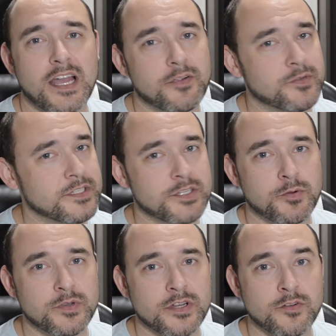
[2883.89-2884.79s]
I really
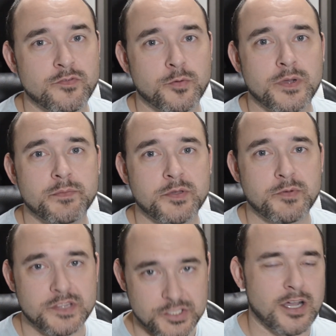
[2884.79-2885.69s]
don't want to overwhelm you
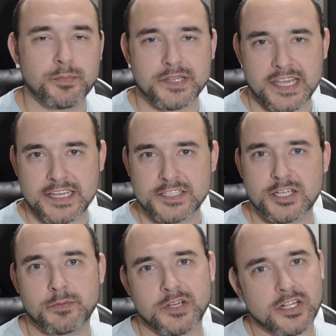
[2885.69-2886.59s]
with the complicated
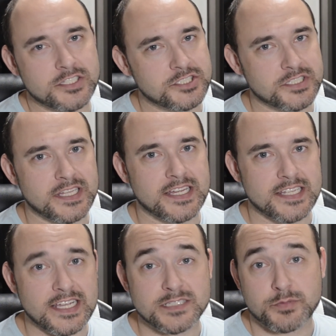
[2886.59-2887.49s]
terminology
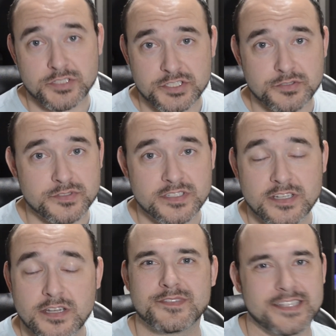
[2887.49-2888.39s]
that experts use.
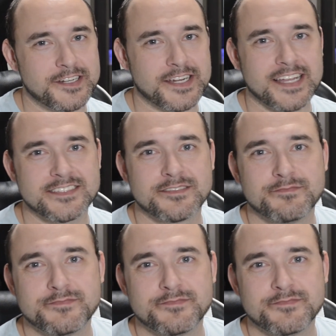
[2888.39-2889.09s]
Later, guys.